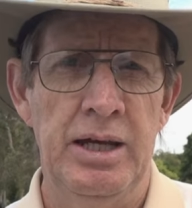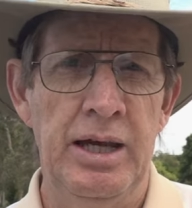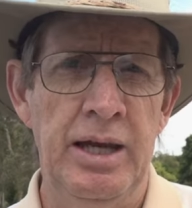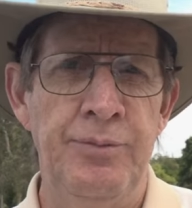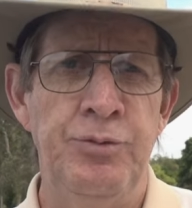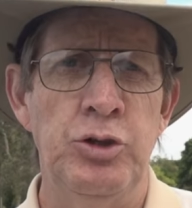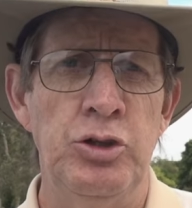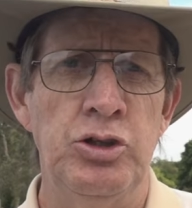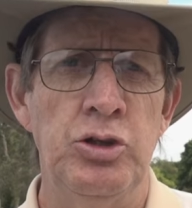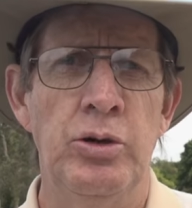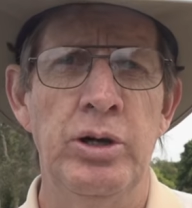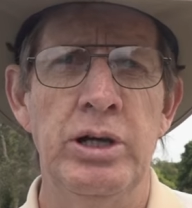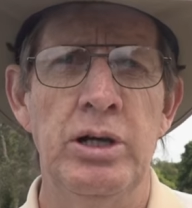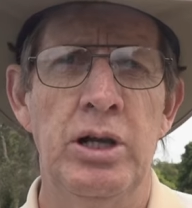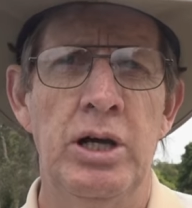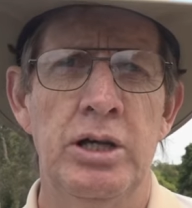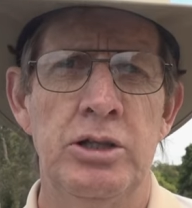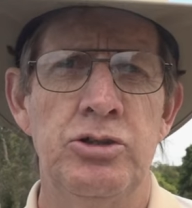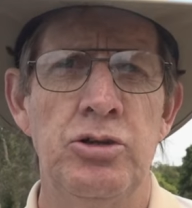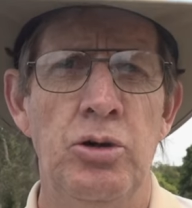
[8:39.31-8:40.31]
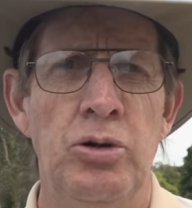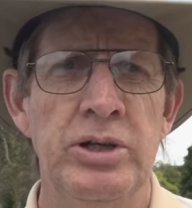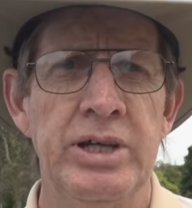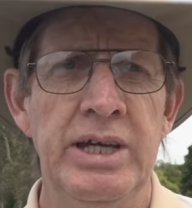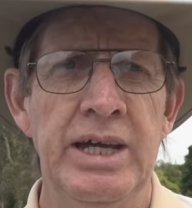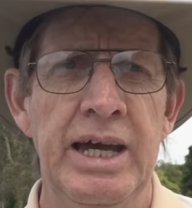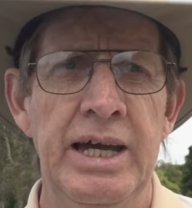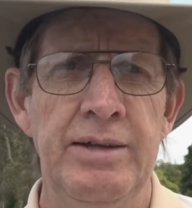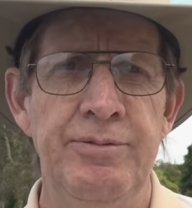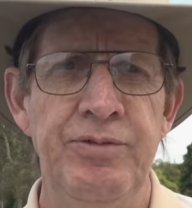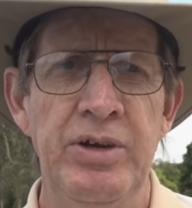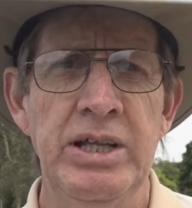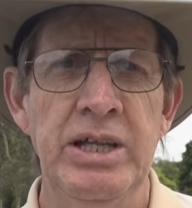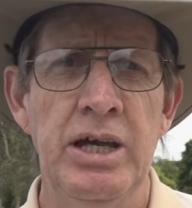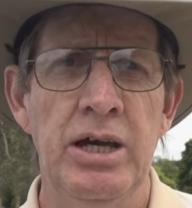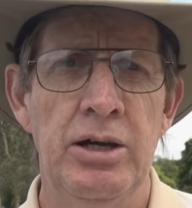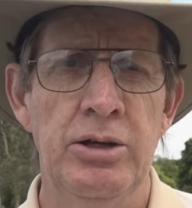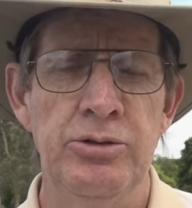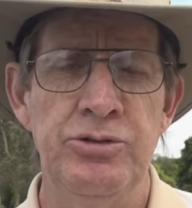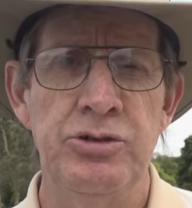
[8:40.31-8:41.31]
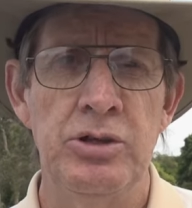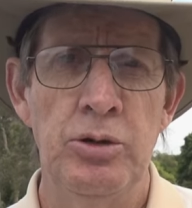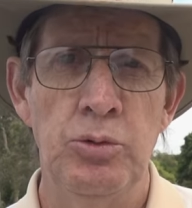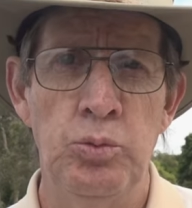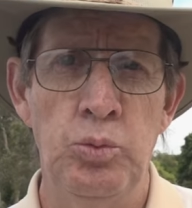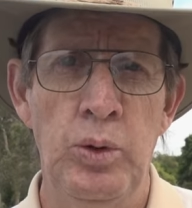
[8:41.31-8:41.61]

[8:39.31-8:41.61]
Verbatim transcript: If you're doing a lot of talking head videos